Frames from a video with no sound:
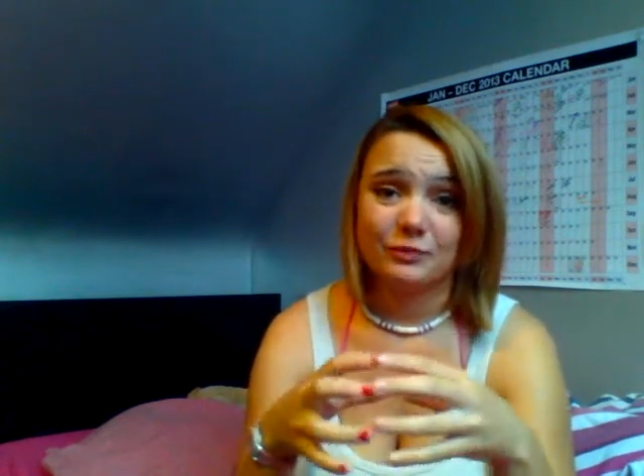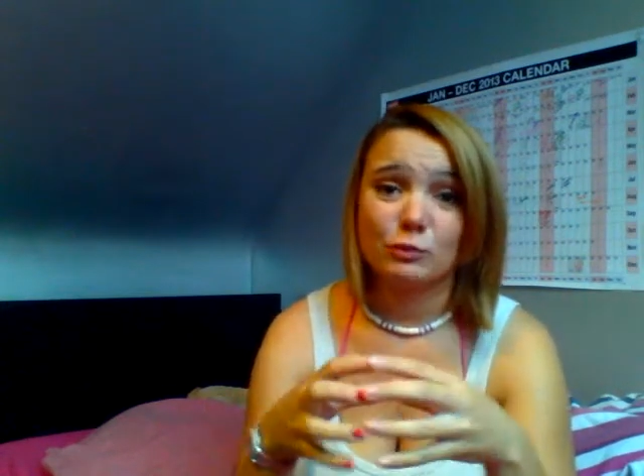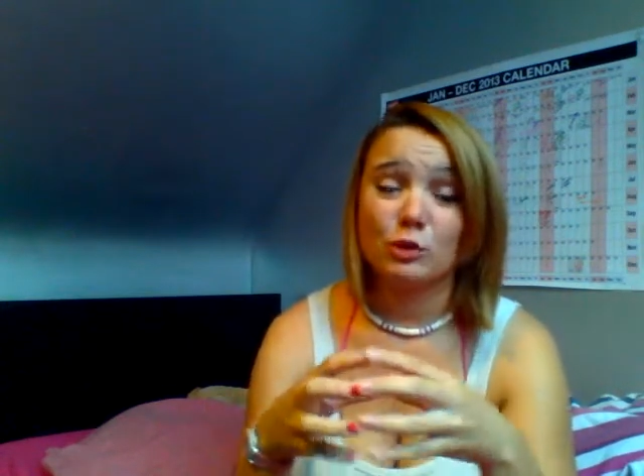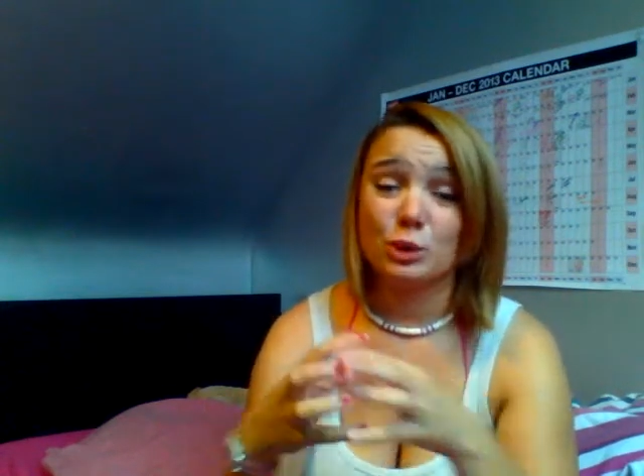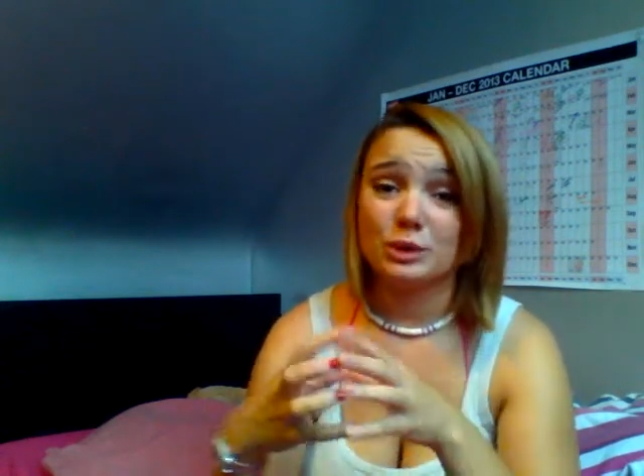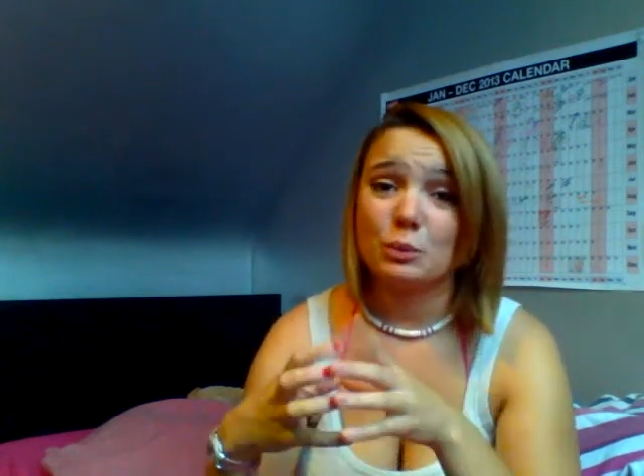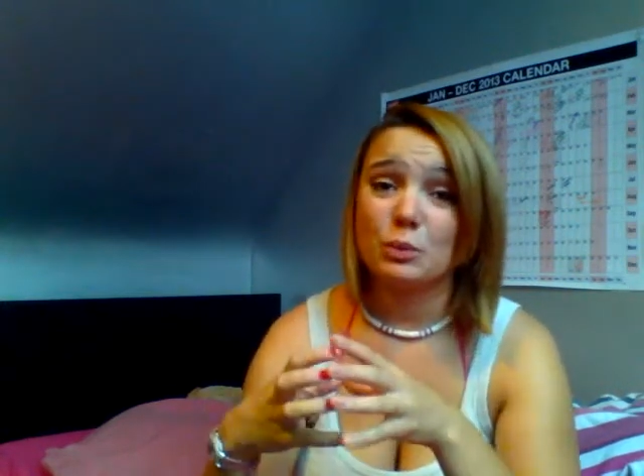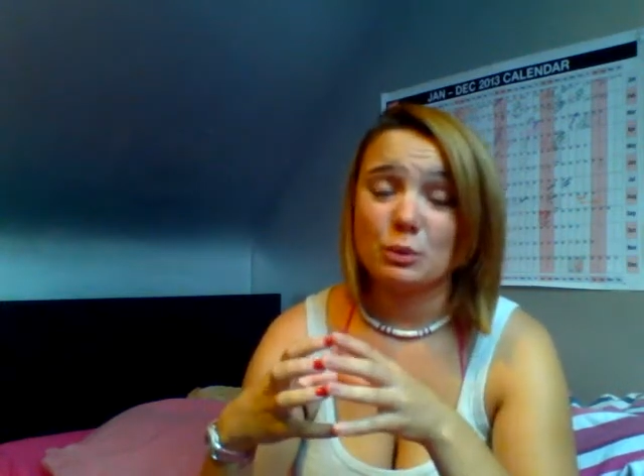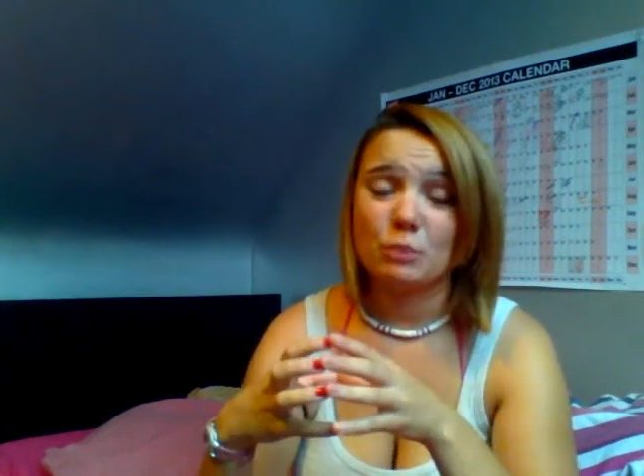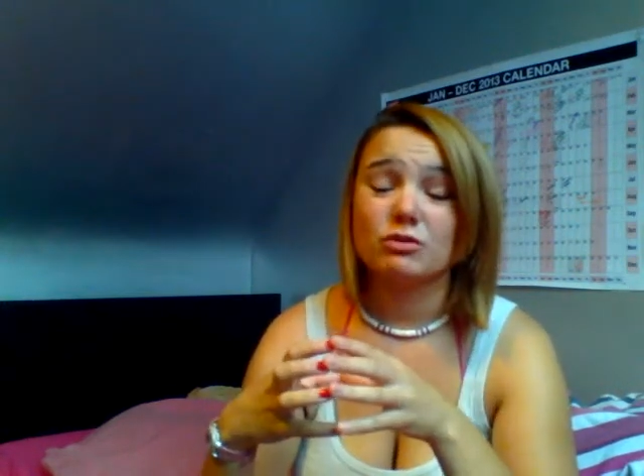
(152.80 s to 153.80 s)

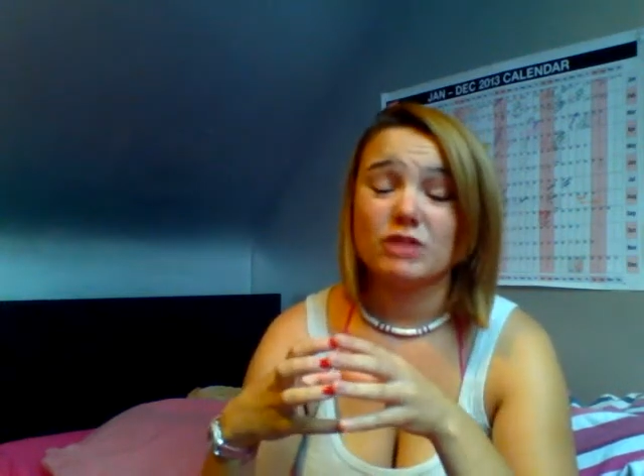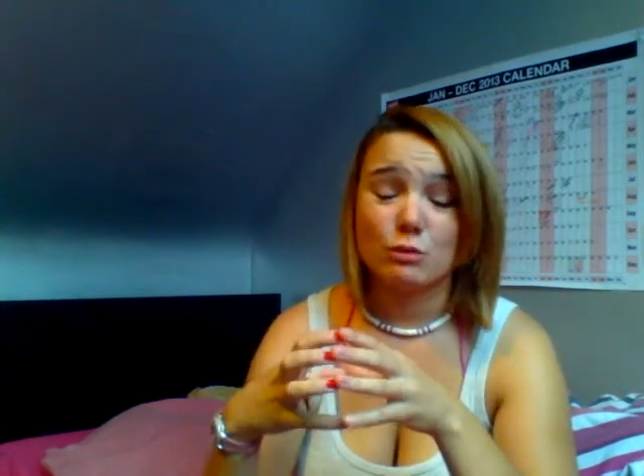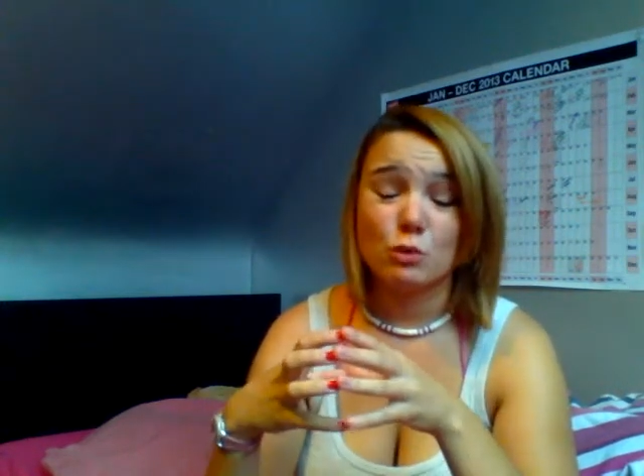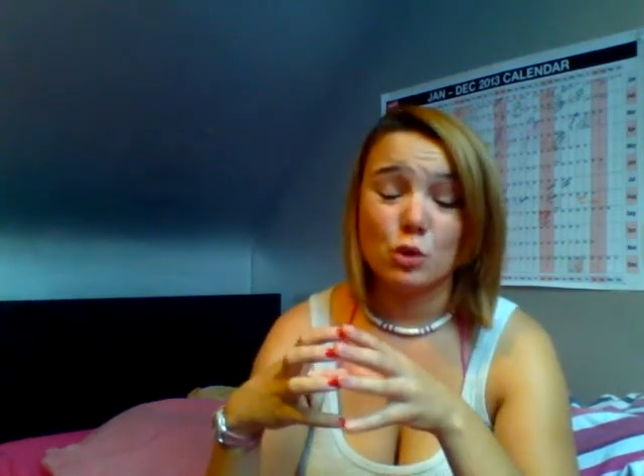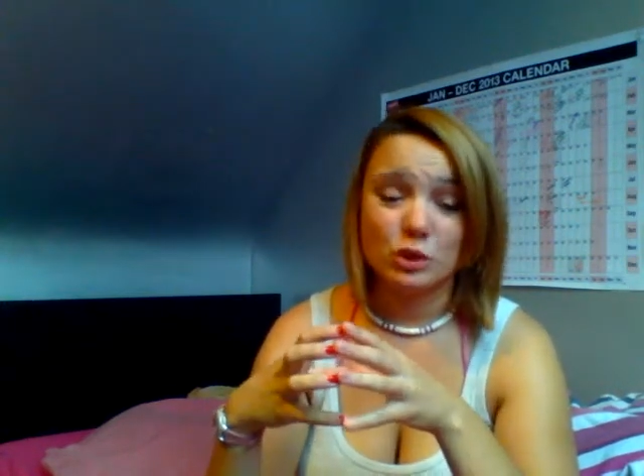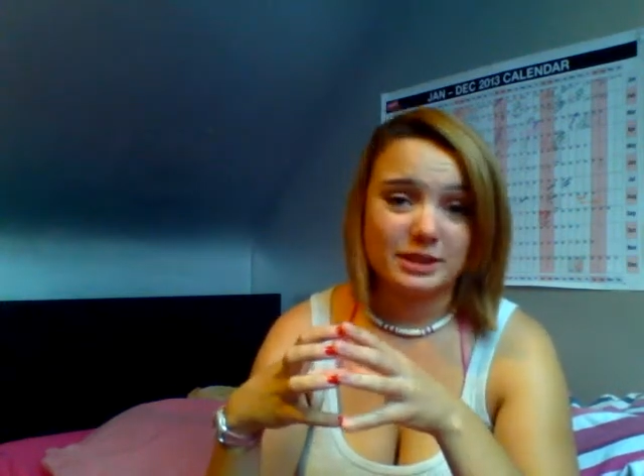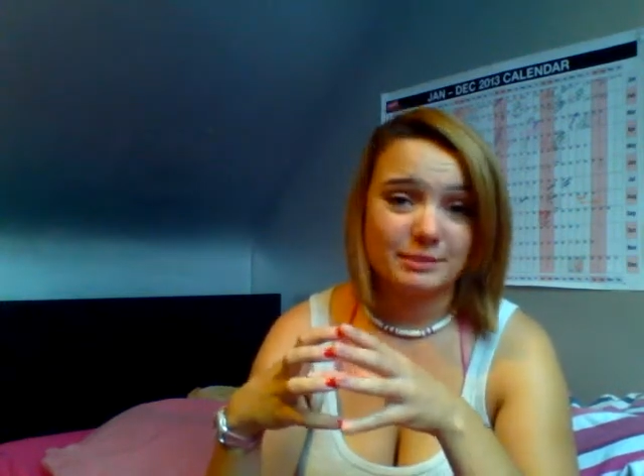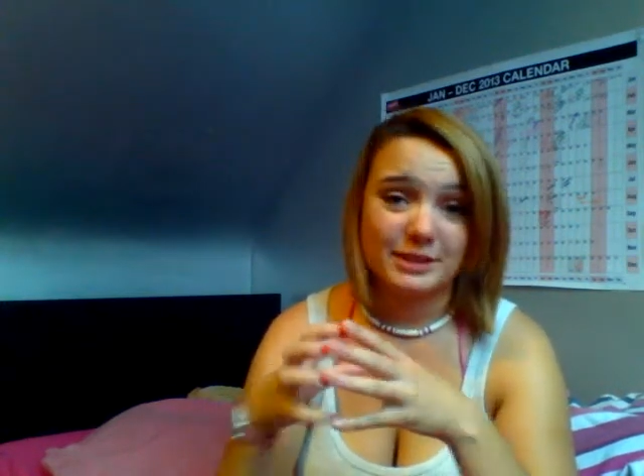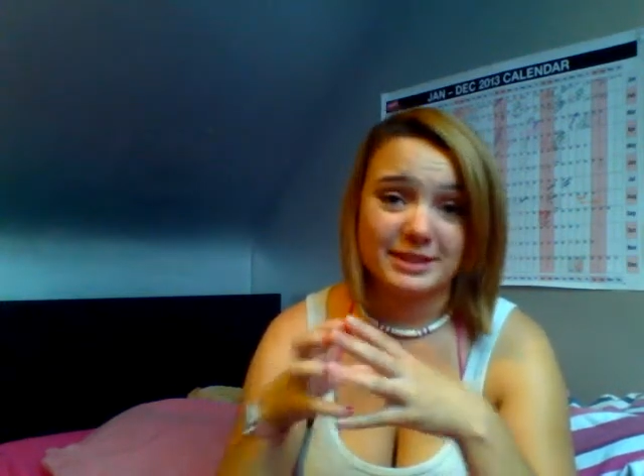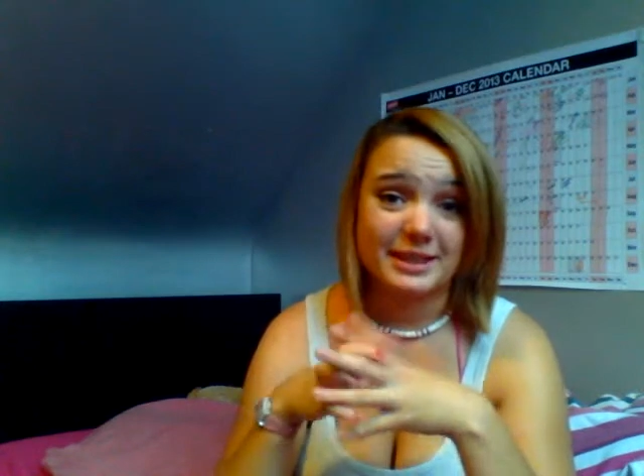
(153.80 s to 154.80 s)

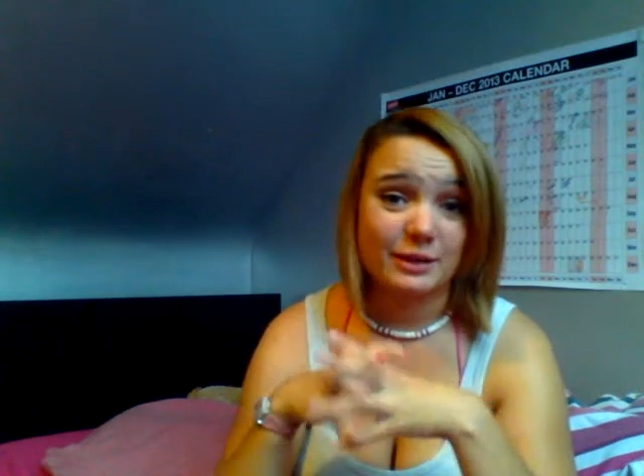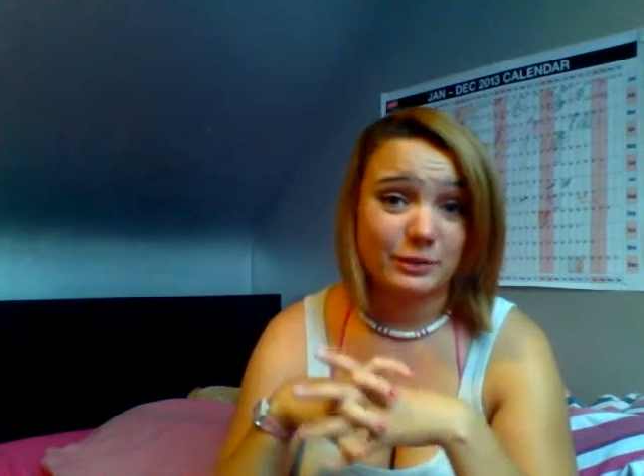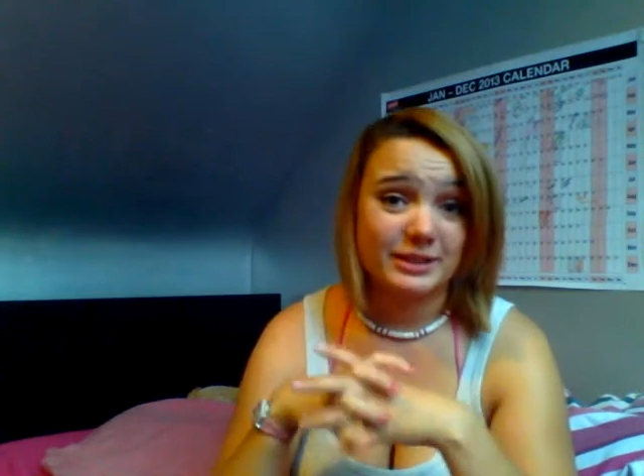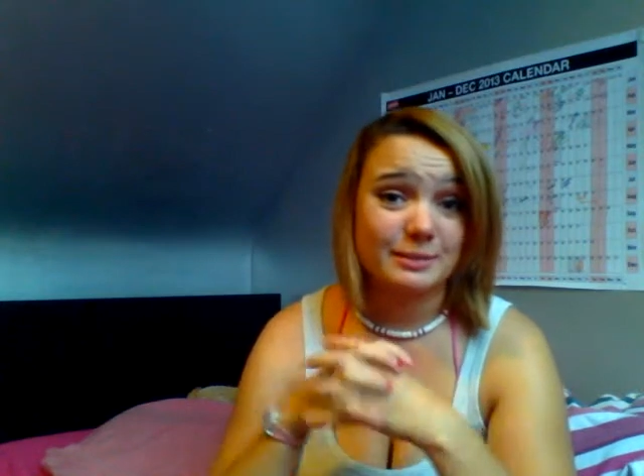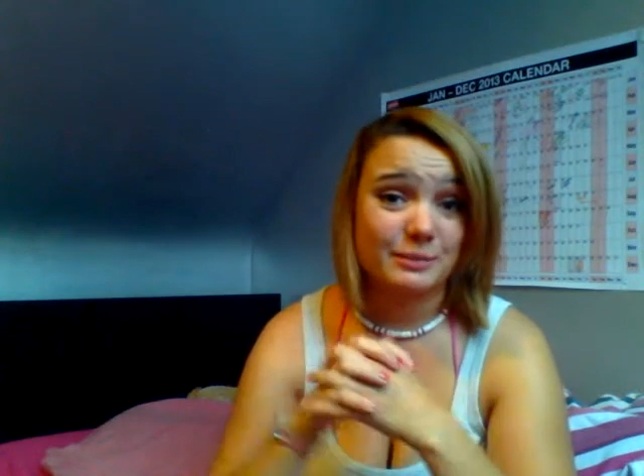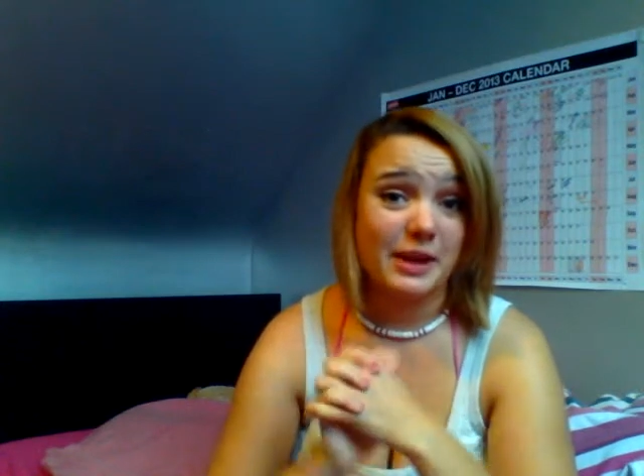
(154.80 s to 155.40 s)
rewarded myself with some